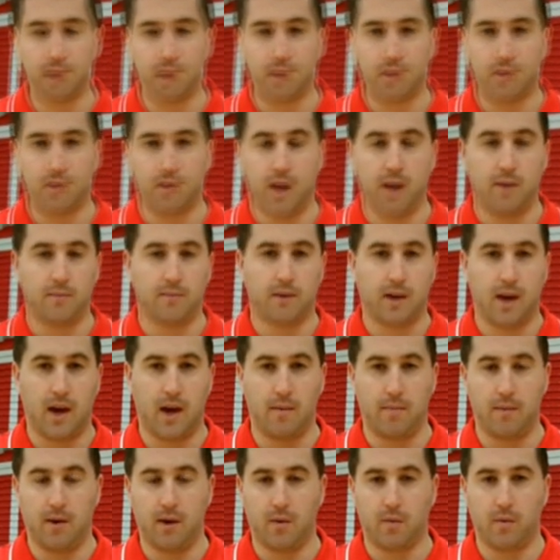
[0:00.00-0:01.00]
James
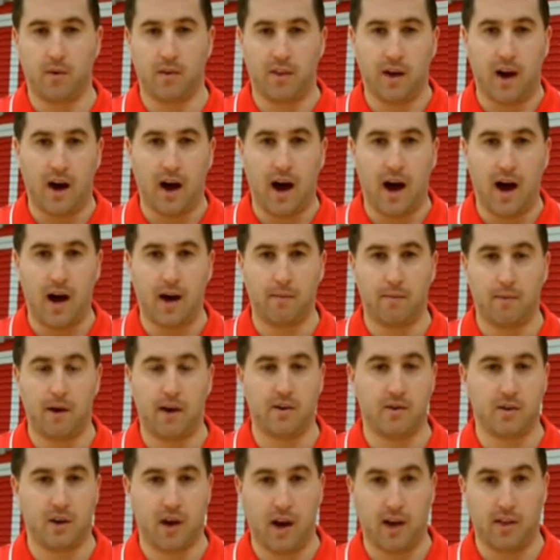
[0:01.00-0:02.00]
came in with a high
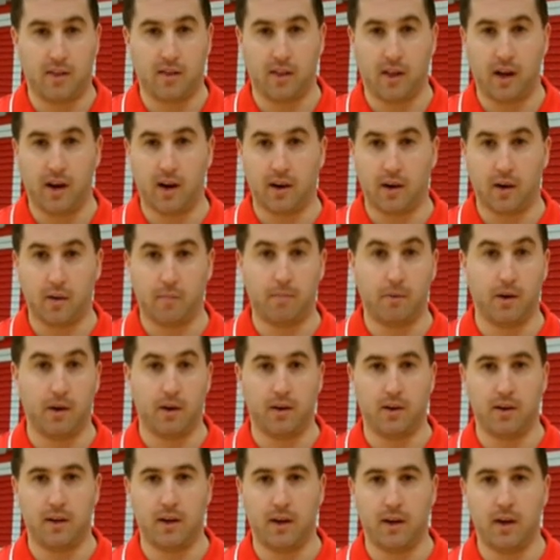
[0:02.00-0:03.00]
major athletic
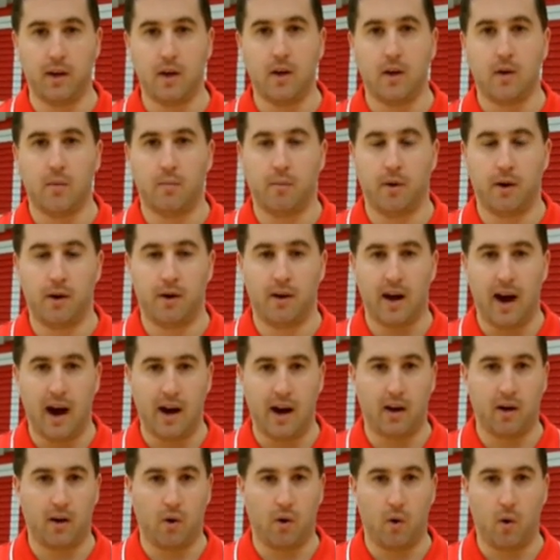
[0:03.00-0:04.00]
ability, but
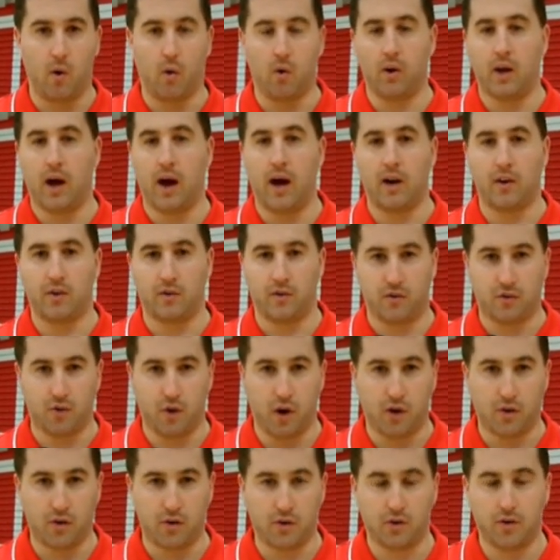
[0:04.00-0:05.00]
not a whole lot of
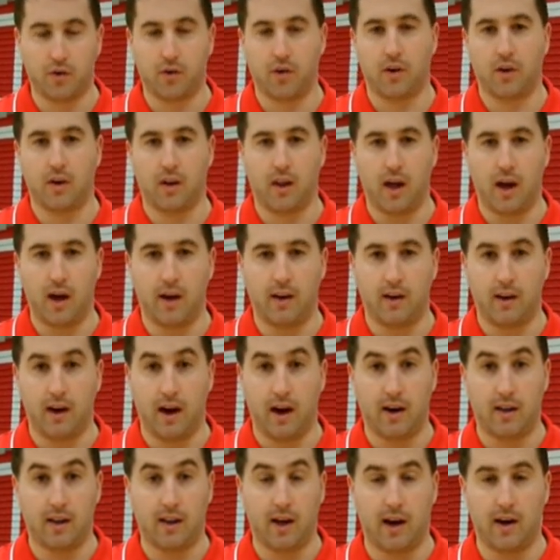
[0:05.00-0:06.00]
structure and
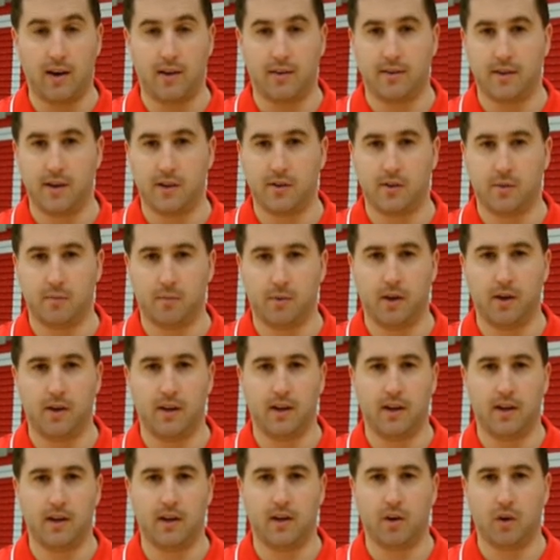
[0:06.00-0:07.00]
not a lot of discipline.
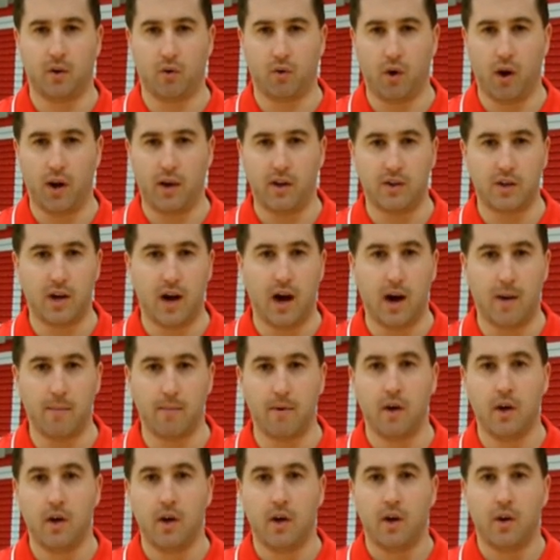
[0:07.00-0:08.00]
He did a great job
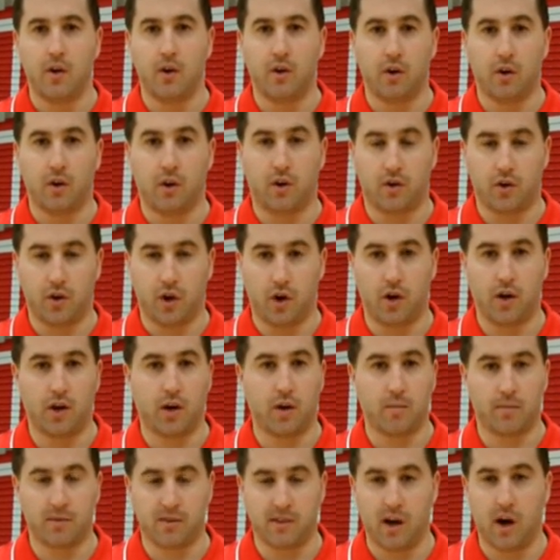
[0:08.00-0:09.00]
turning
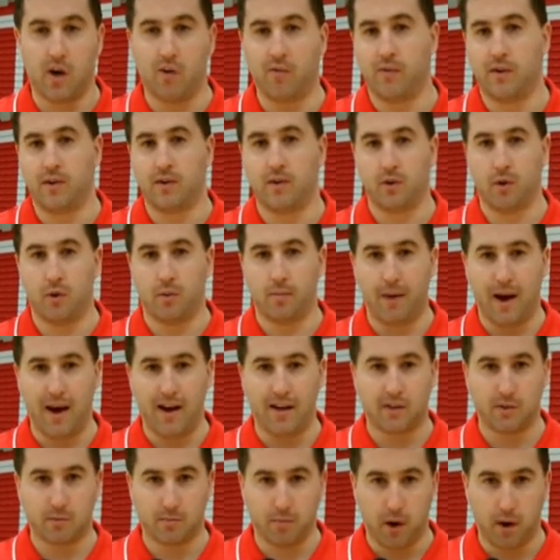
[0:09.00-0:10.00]
himself into a
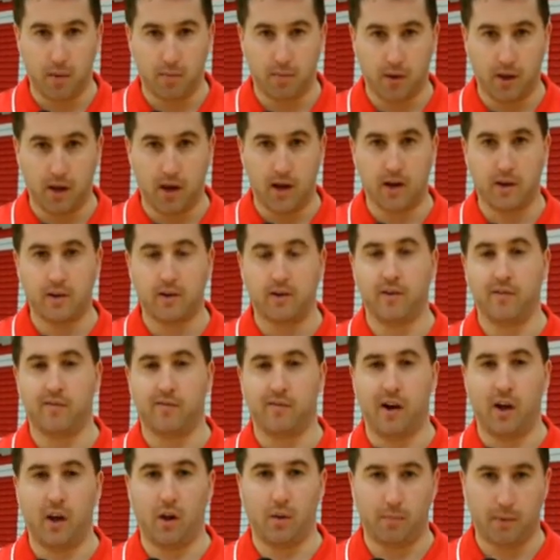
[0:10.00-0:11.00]
basketball player,
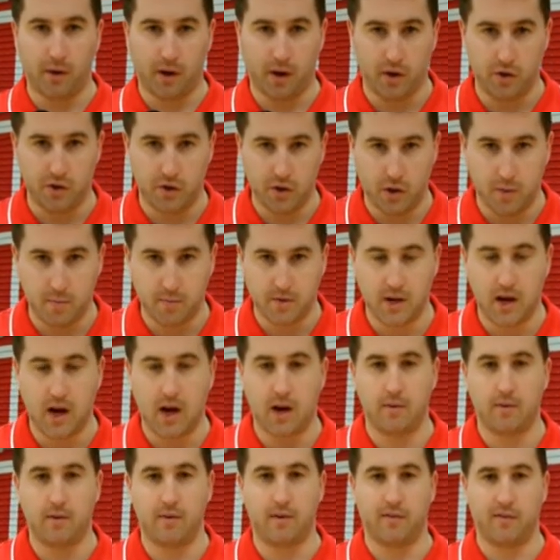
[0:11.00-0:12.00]
developing a jump
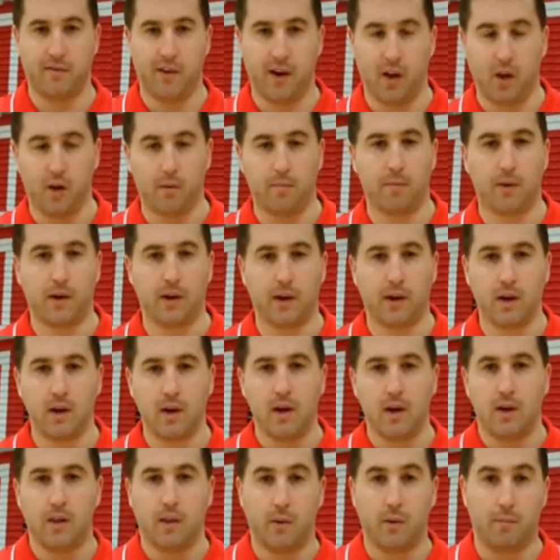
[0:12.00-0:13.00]
shot, developing
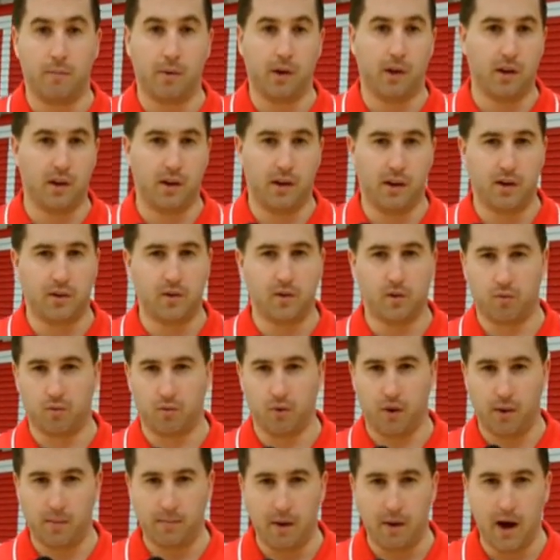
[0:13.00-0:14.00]
the ability to
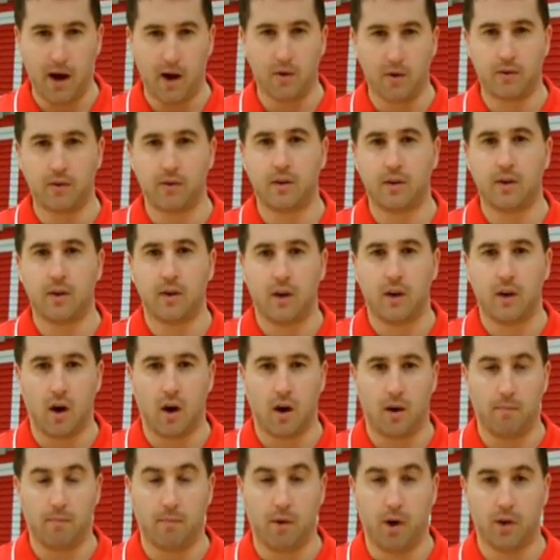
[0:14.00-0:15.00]
rebound
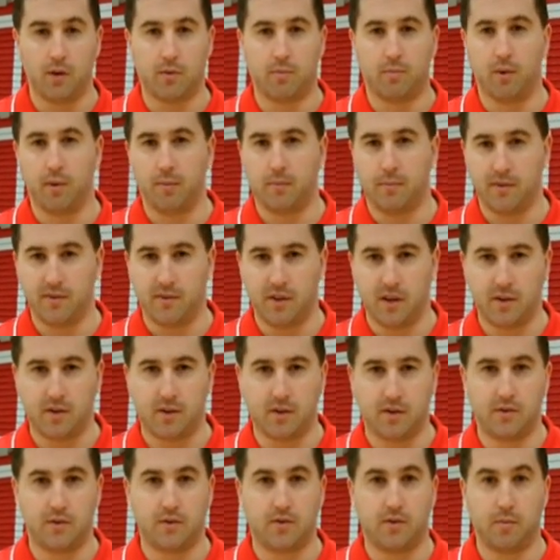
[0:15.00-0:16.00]
multiple
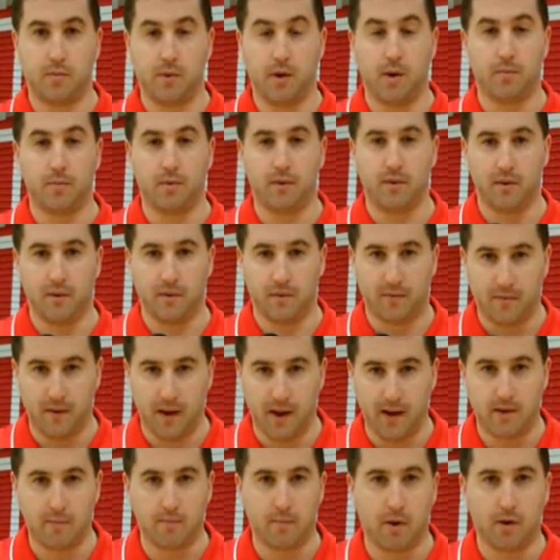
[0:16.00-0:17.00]
positions, to be able to
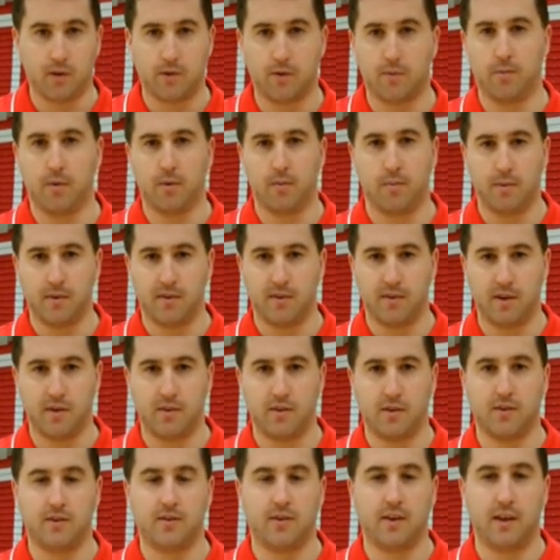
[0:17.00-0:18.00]
defend multiple
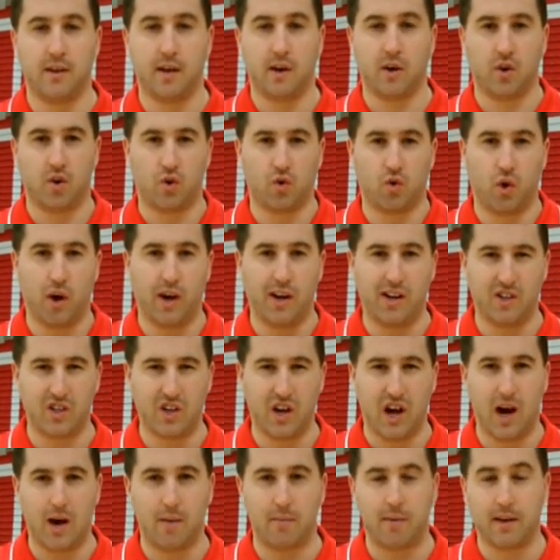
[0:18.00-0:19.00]
positions. He did a great
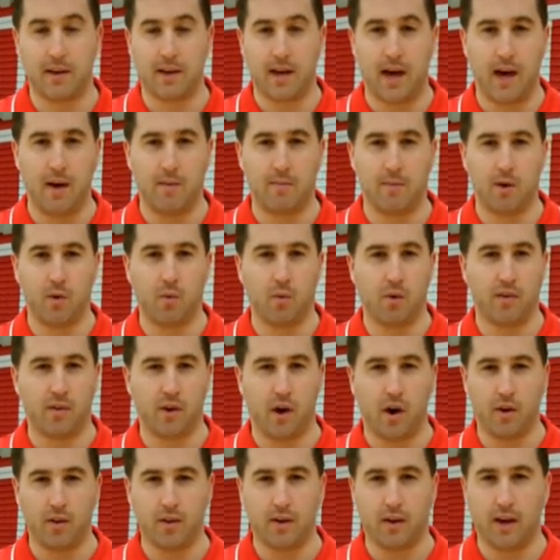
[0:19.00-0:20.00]
job. He came in with
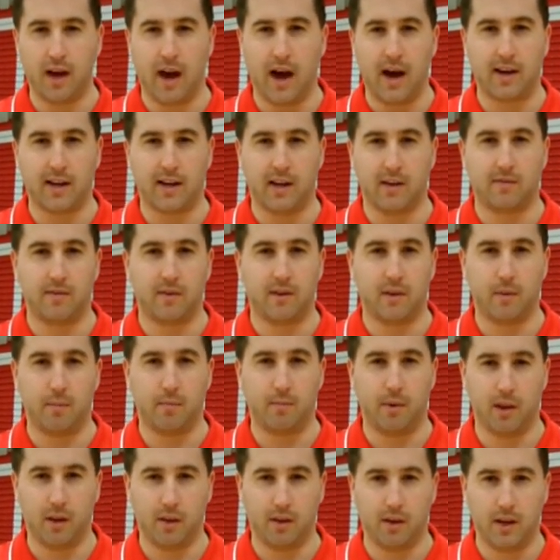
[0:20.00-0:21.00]
all the God-gifted
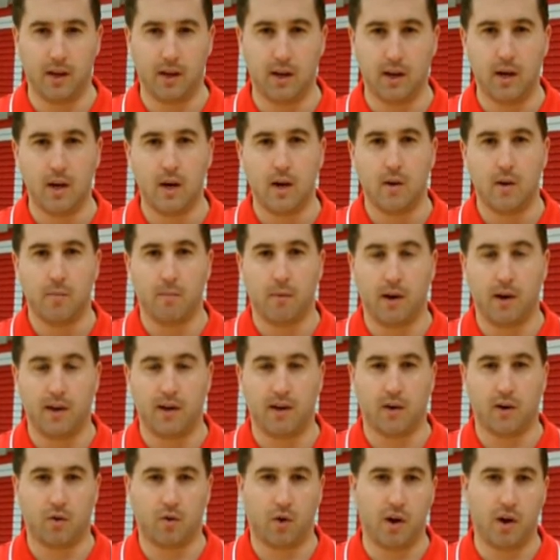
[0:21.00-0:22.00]
ability, but he
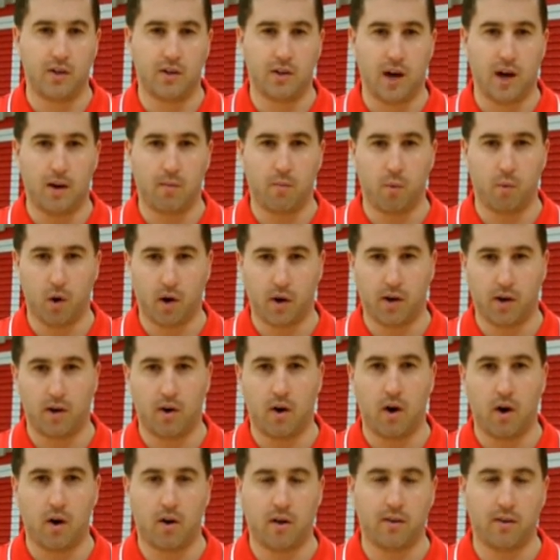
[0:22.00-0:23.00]
did a great job working
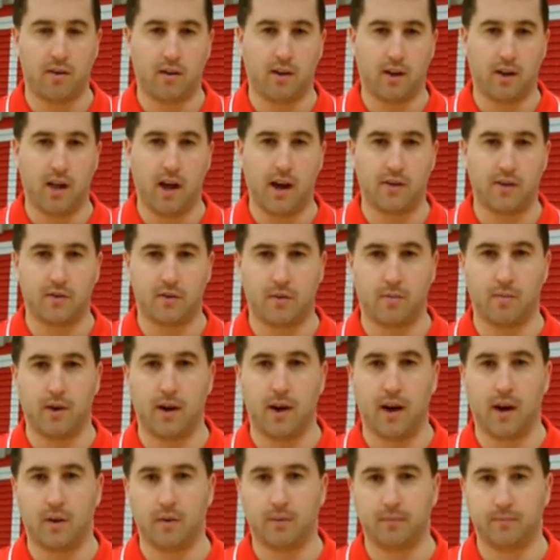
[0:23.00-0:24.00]
hard in the classroom
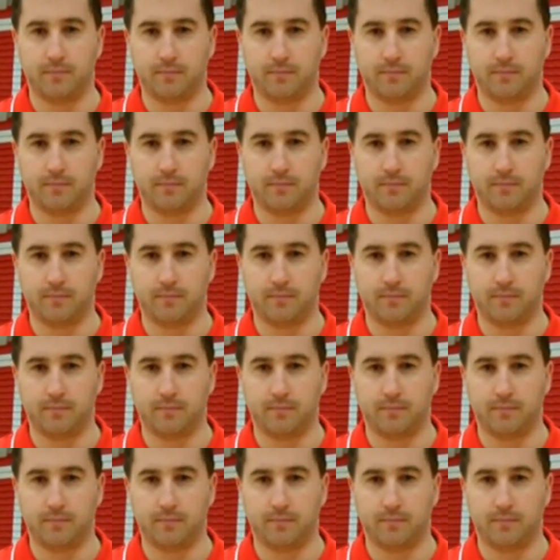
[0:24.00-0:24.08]
and out.